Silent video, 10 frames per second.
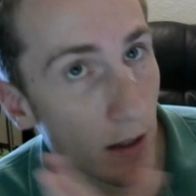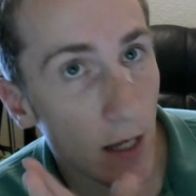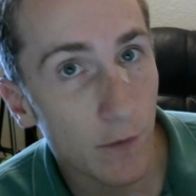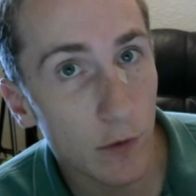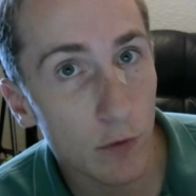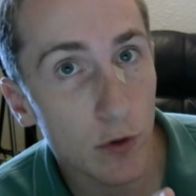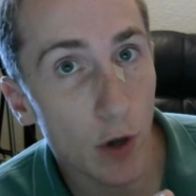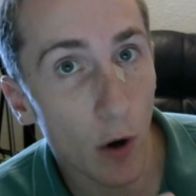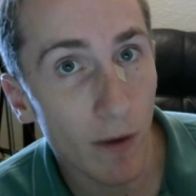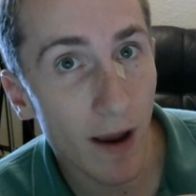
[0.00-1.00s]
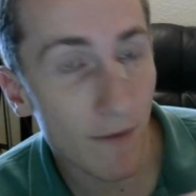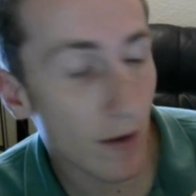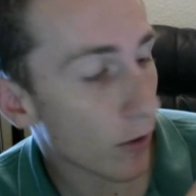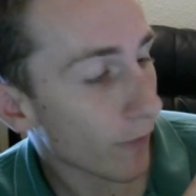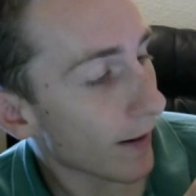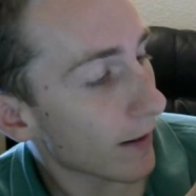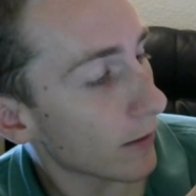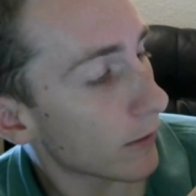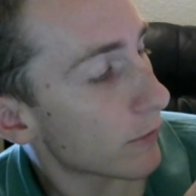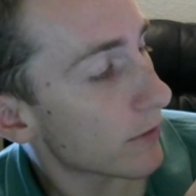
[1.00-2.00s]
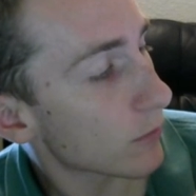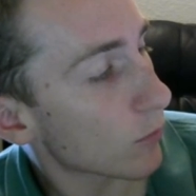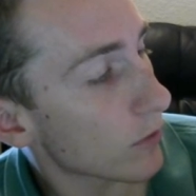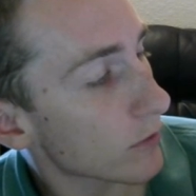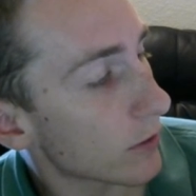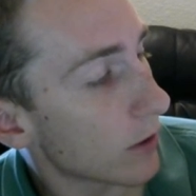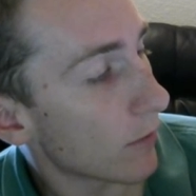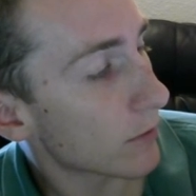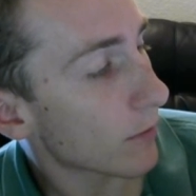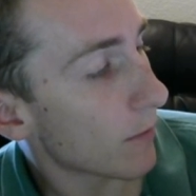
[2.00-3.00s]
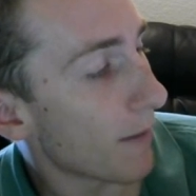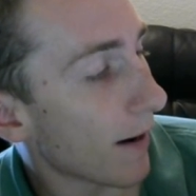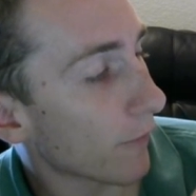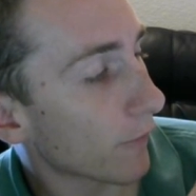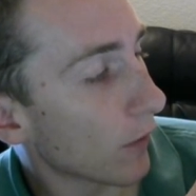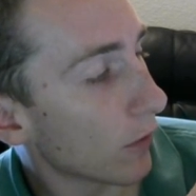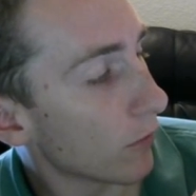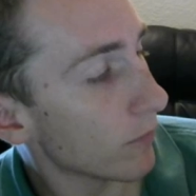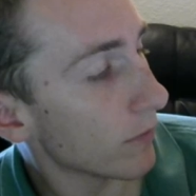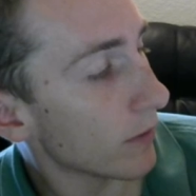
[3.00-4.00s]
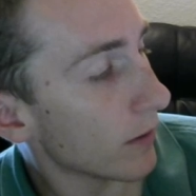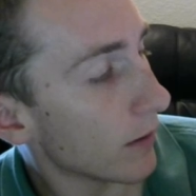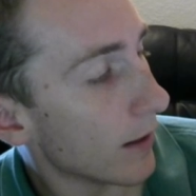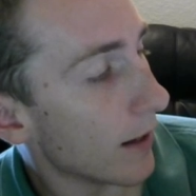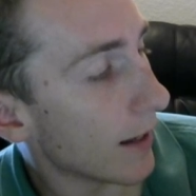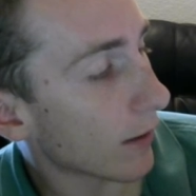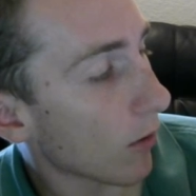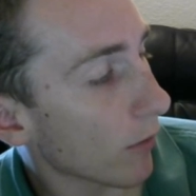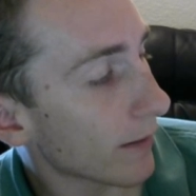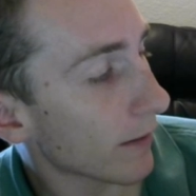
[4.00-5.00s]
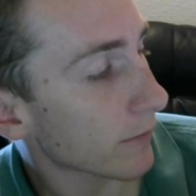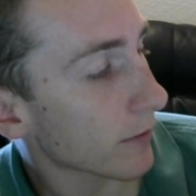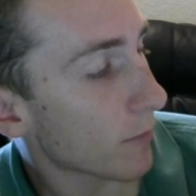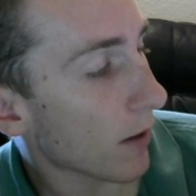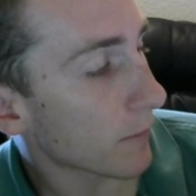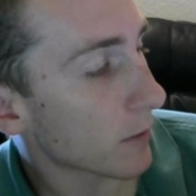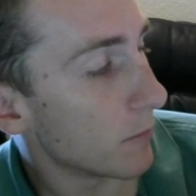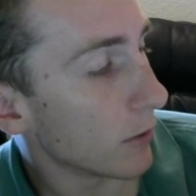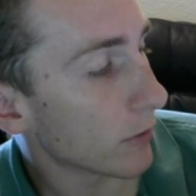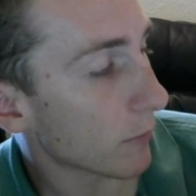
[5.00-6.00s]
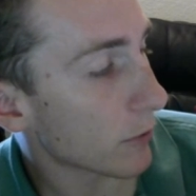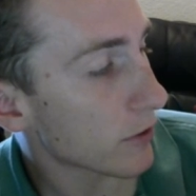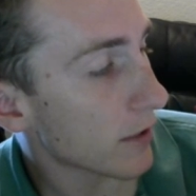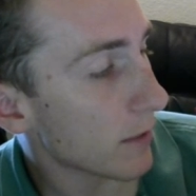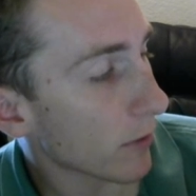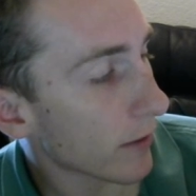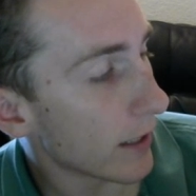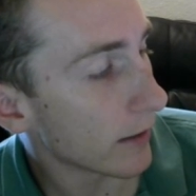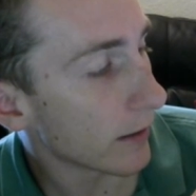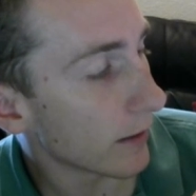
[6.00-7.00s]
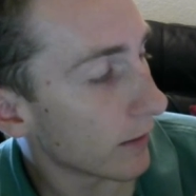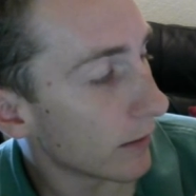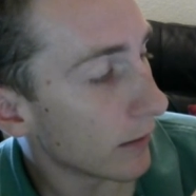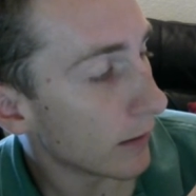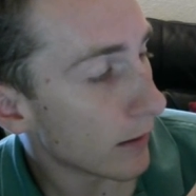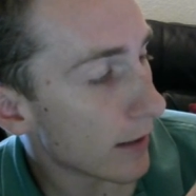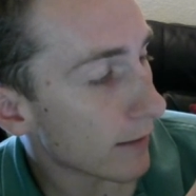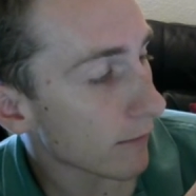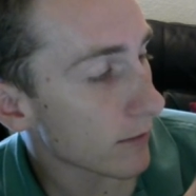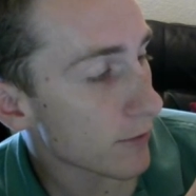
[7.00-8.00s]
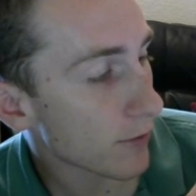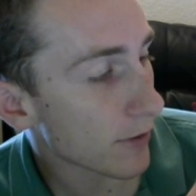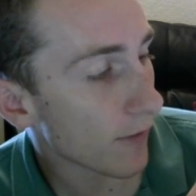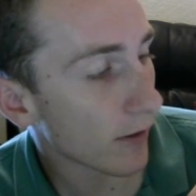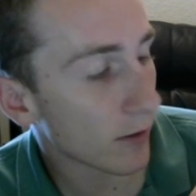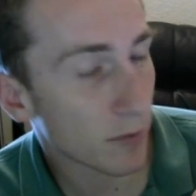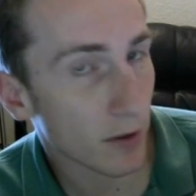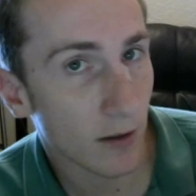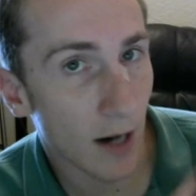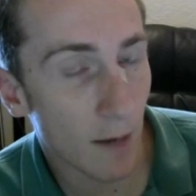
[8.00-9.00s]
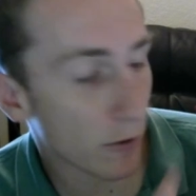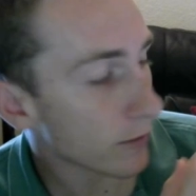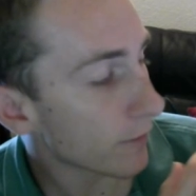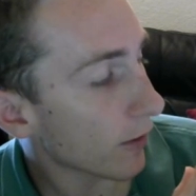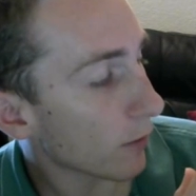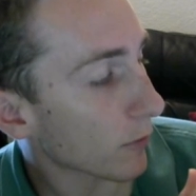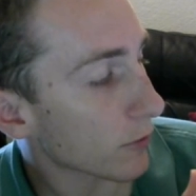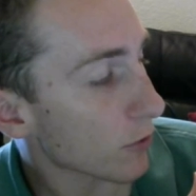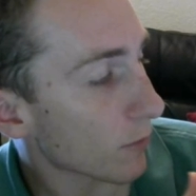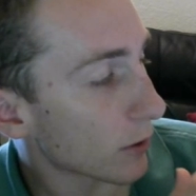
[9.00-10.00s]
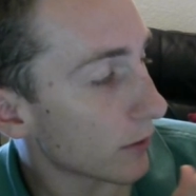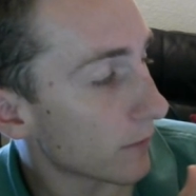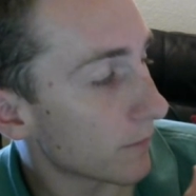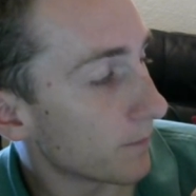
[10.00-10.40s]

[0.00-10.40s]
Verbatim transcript: If you don't have that already, you just want to go into About Phone and go all the way down to the bottom to build number. Just keep on hitting it until it says you're a developer. I'm already a developer, so I'm good.